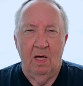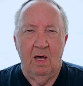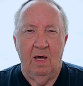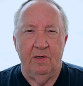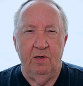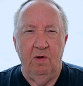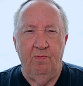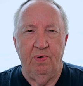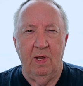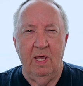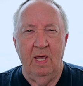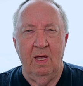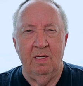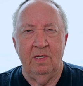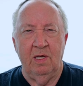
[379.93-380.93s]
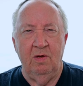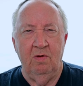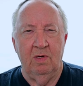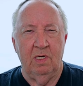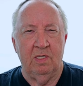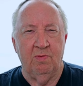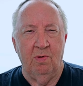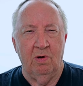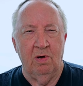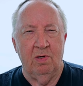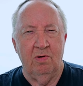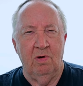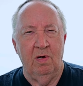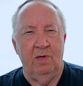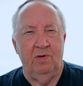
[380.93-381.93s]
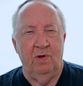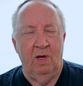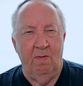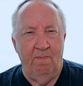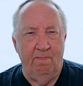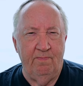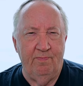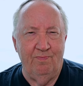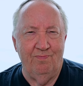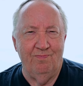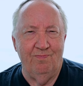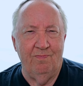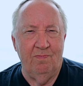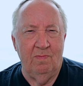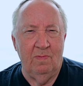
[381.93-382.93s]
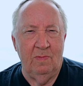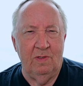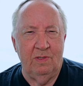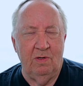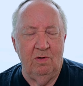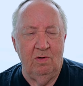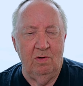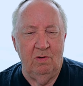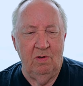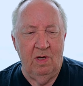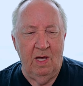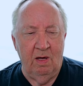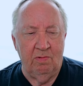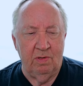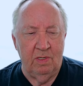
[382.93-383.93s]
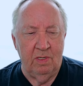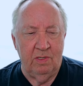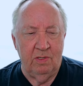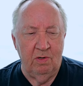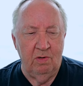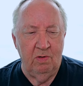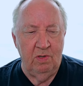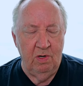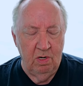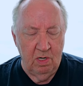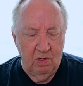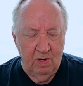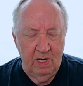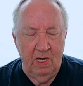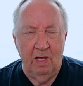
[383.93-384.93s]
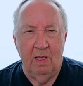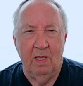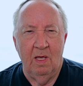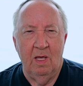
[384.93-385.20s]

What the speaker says: I do plan to do an exploratory trip to Uruguay.